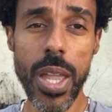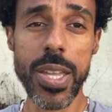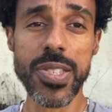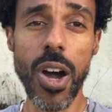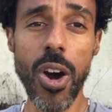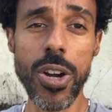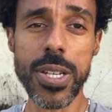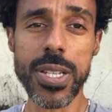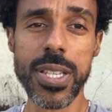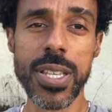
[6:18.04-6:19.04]
is the heart
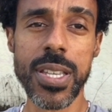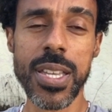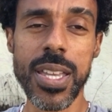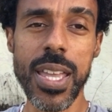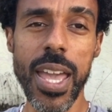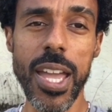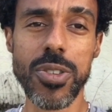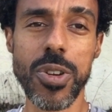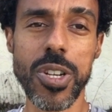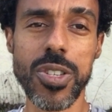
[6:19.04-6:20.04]
and
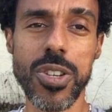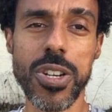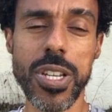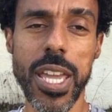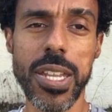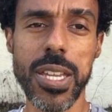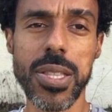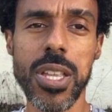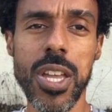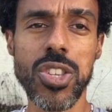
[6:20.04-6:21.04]
you're, you're
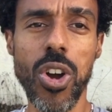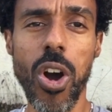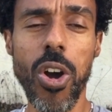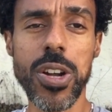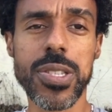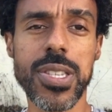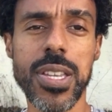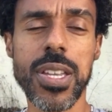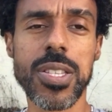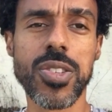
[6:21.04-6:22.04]
getting your heart
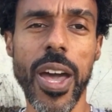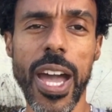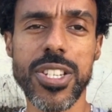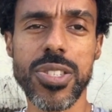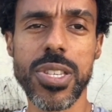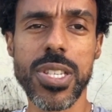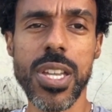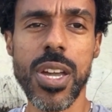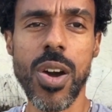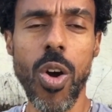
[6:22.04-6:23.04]
to actually
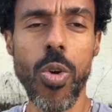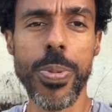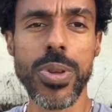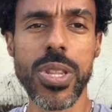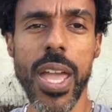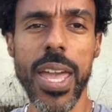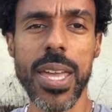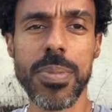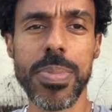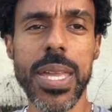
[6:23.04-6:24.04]
open
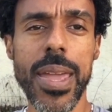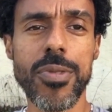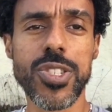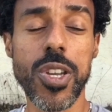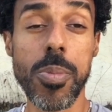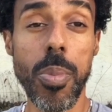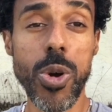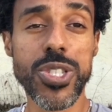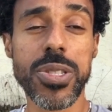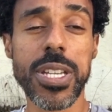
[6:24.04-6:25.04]
and being able to
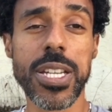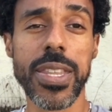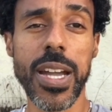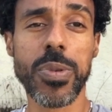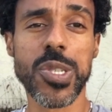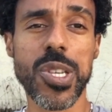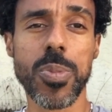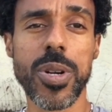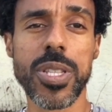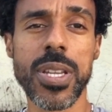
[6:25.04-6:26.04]
emotionally connect with
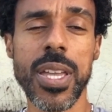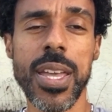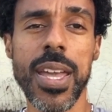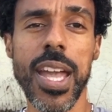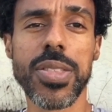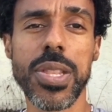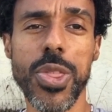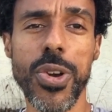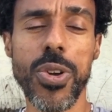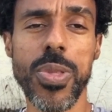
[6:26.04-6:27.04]
someone. And then the
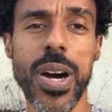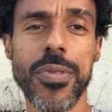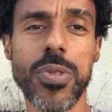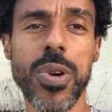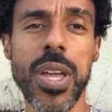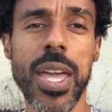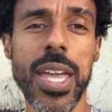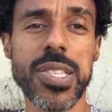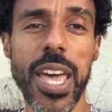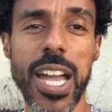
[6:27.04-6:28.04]
third level
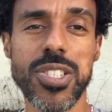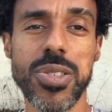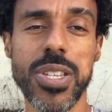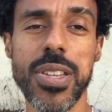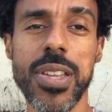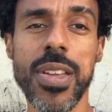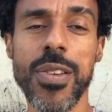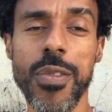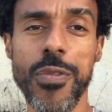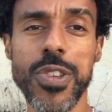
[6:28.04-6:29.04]
is actually
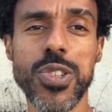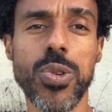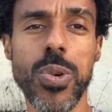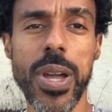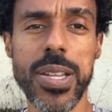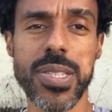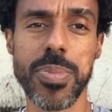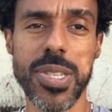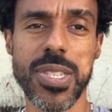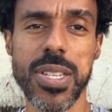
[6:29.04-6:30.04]
physical
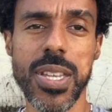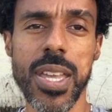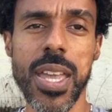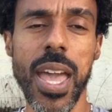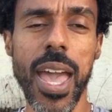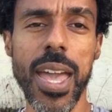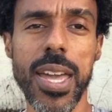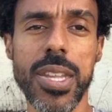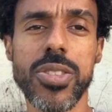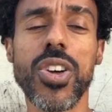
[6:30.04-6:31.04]
intimacy.
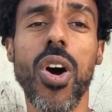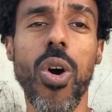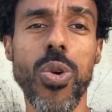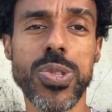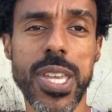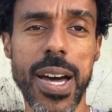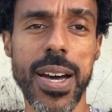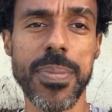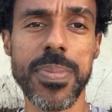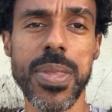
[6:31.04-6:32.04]
And the whole
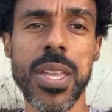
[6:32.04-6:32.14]
time